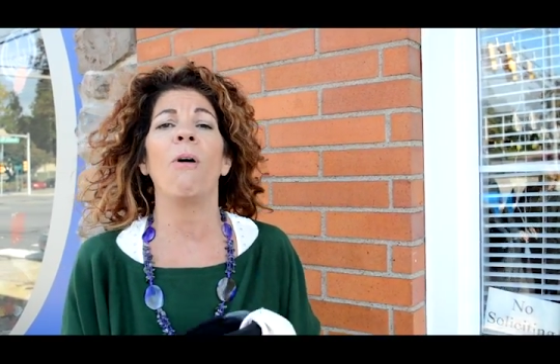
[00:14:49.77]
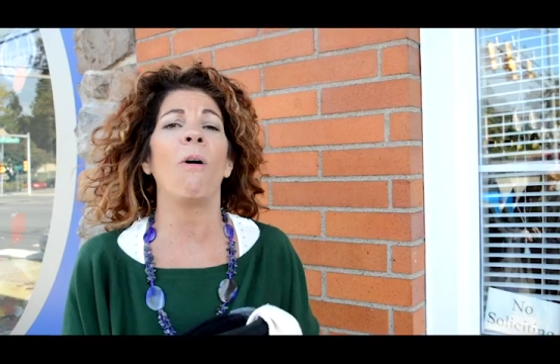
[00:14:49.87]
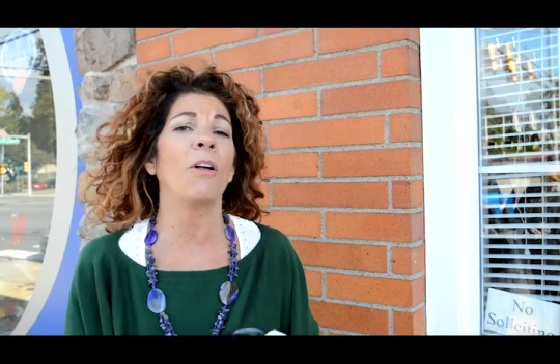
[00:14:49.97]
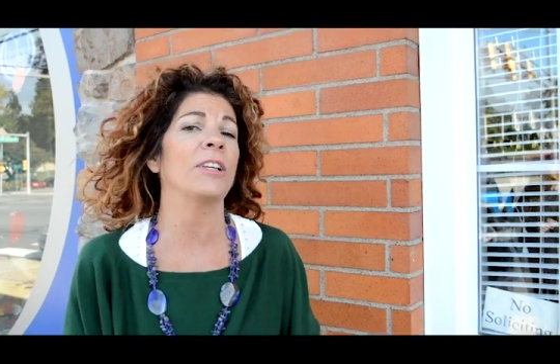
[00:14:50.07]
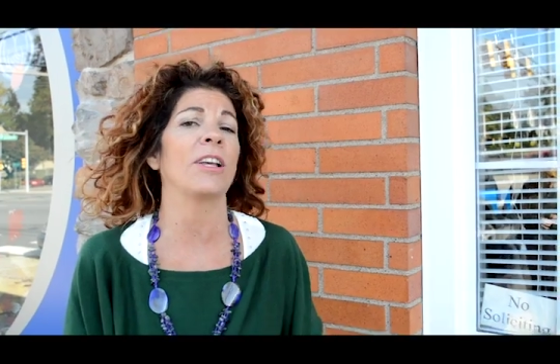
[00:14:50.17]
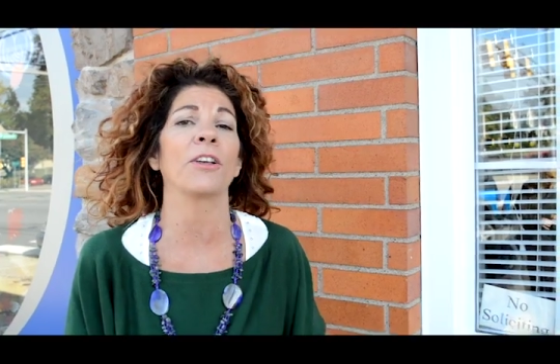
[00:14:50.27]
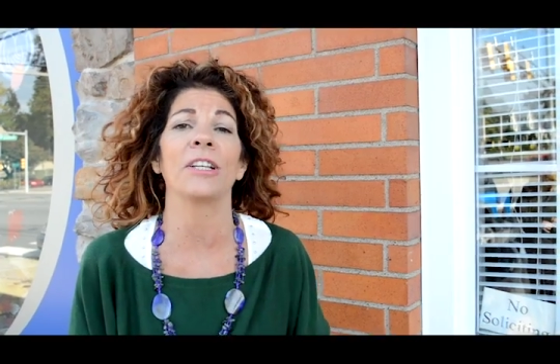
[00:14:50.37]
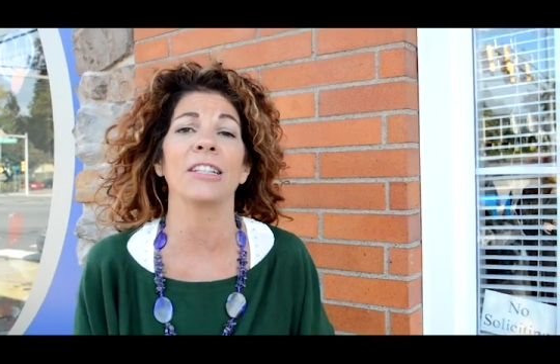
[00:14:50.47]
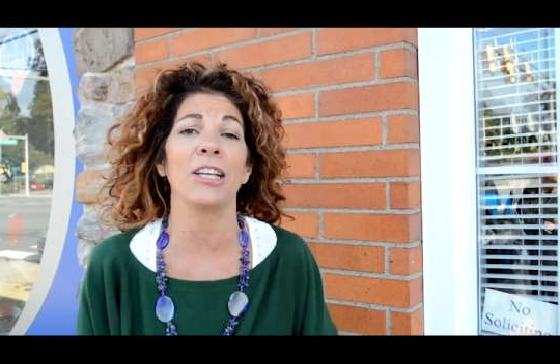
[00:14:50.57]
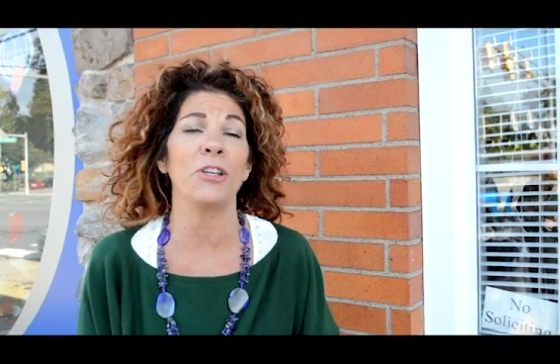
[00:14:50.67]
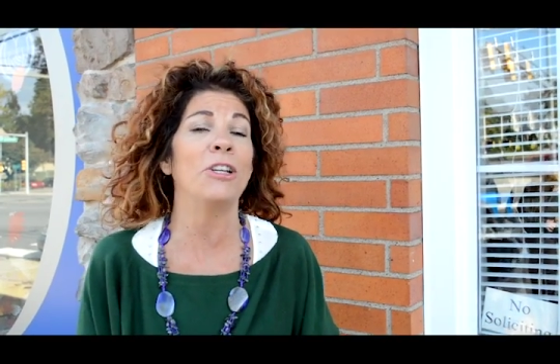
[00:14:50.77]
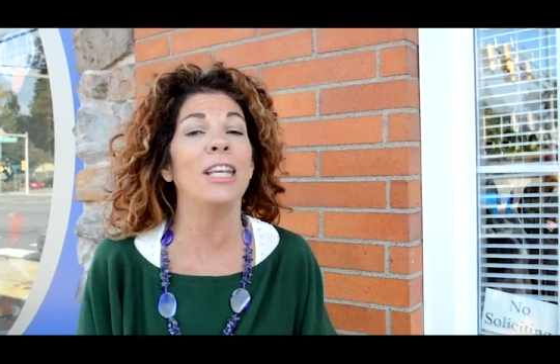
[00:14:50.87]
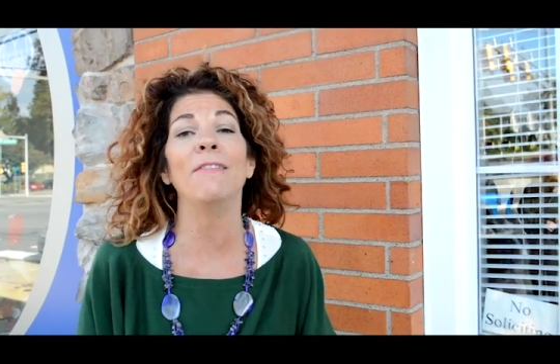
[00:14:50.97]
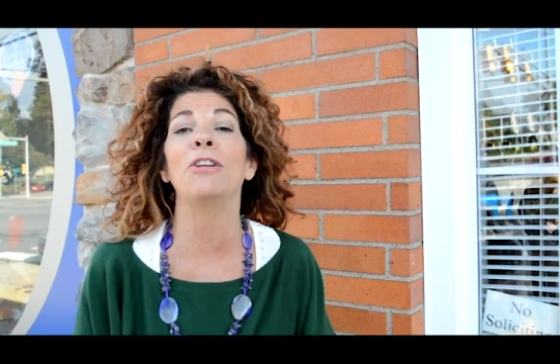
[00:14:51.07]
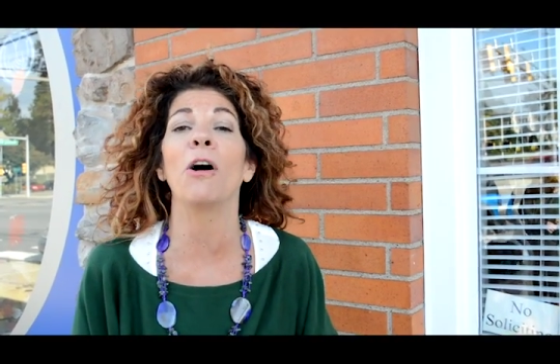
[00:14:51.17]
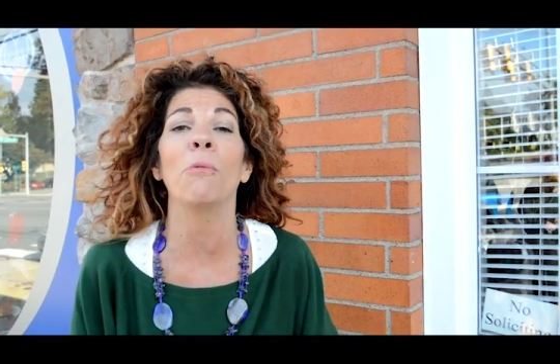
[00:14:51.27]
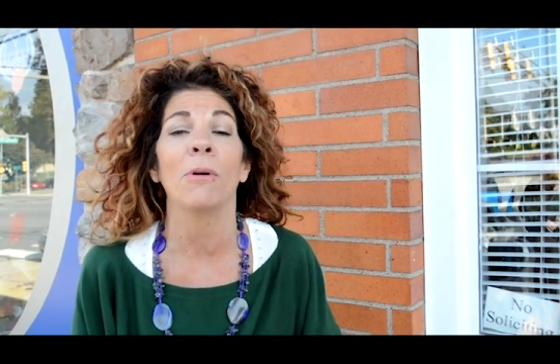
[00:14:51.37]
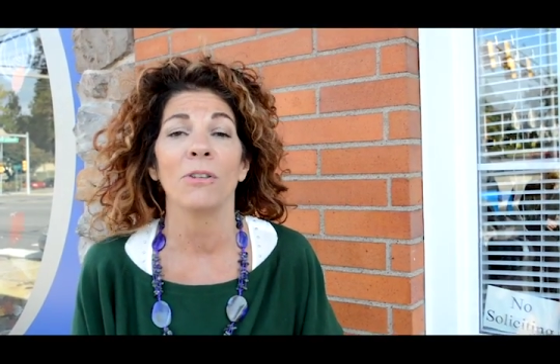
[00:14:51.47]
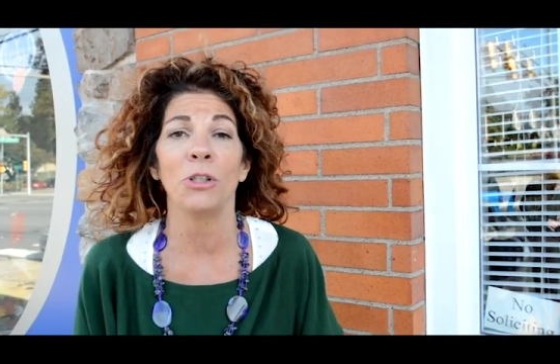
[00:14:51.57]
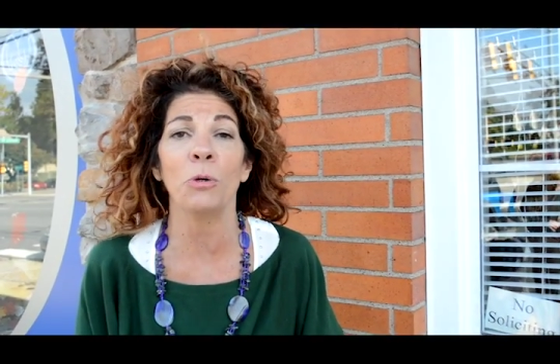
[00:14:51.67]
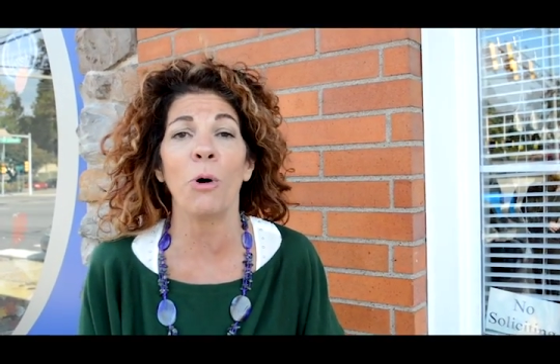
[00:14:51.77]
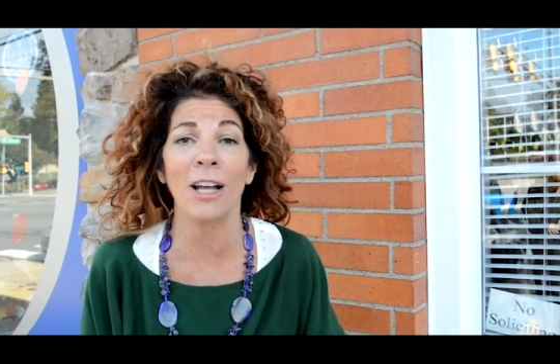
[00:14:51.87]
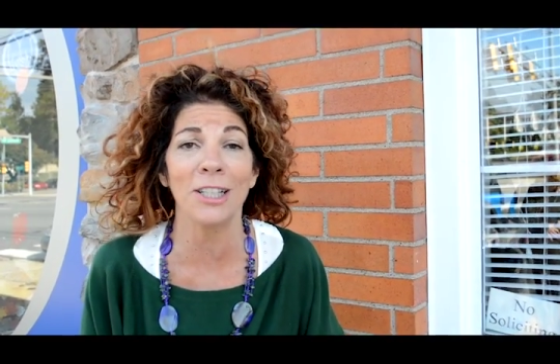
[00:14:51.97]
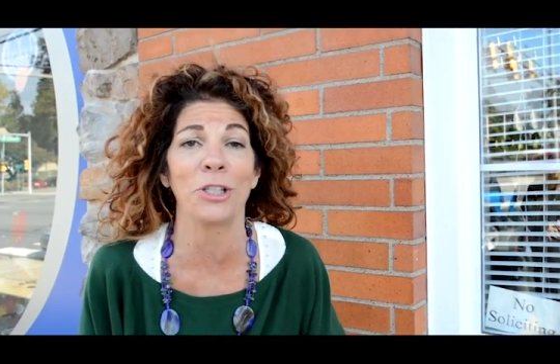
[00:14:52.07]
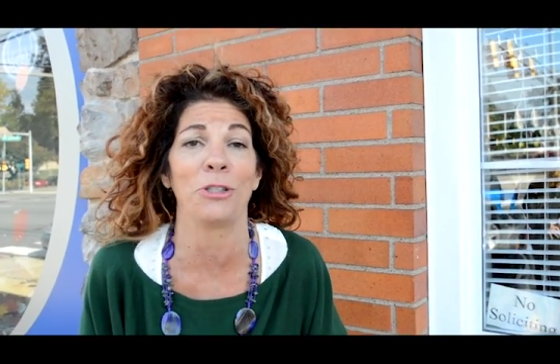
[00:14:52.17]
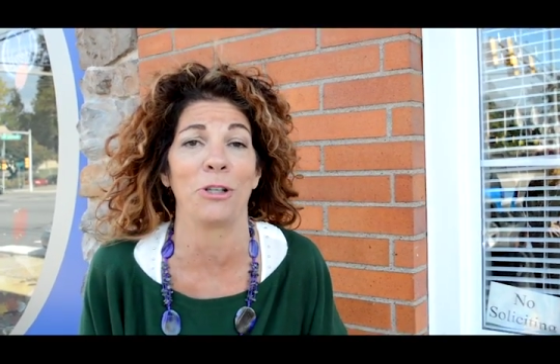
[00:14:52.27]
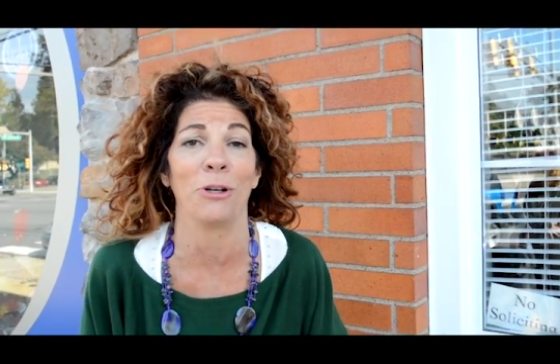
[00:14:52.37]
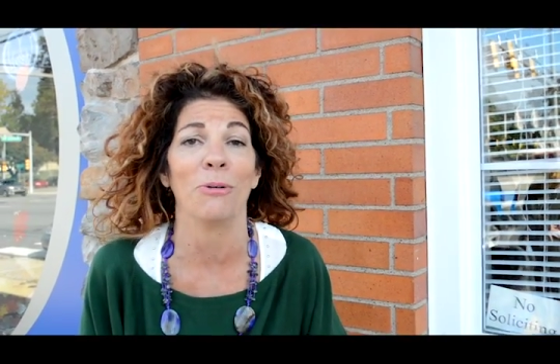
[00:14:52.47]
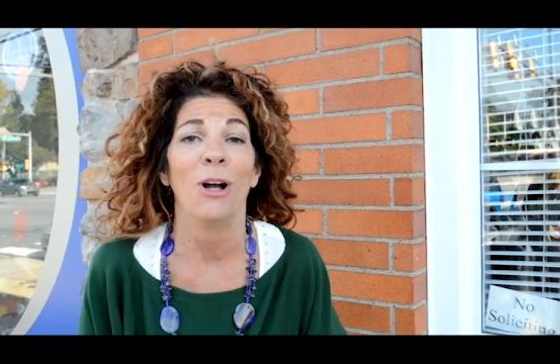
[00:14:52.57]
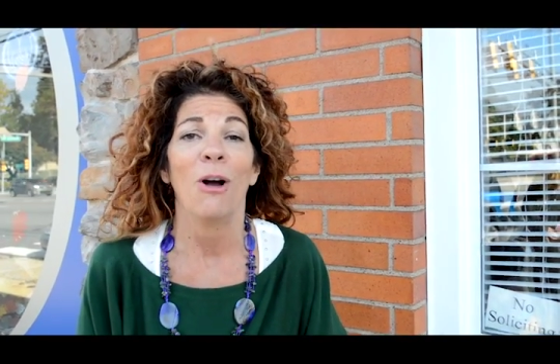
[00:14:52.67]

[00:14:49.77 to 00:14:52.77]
all these other things that you didn't even know you wanted to do